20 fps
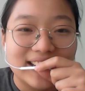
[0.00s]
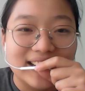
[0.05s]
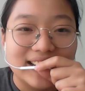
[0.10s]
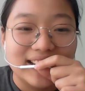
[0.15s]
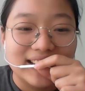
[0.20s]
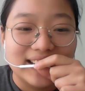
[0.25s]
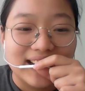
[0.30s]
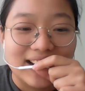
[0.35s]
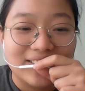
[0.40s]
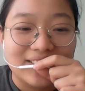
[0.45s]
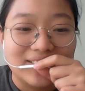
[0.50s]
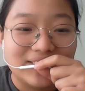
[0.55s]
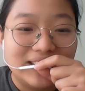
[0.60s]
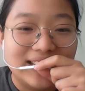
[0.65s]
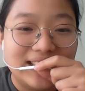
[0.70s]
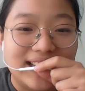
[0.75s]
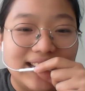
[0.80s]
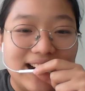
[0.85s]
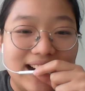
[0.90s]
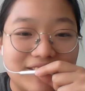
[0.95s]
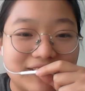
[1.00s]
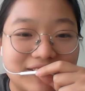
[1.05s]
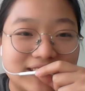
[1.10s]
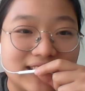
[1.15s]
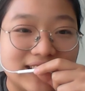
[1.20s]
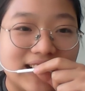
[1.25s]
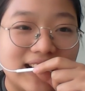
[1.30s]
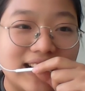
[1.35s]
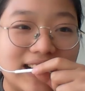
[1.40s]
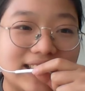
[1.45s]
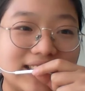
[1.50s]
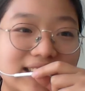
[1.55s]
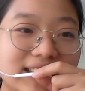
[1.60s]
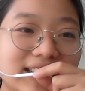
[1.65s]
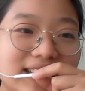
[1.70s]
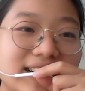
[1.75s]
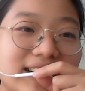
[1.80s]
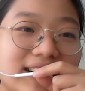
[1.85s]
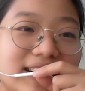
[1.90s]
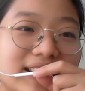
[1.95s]
I don't really have slides
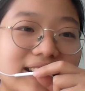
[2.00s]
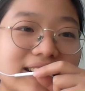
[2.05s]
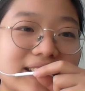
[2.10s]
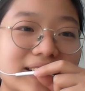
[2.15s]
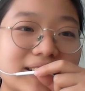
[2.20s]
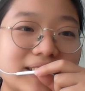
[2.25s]
here,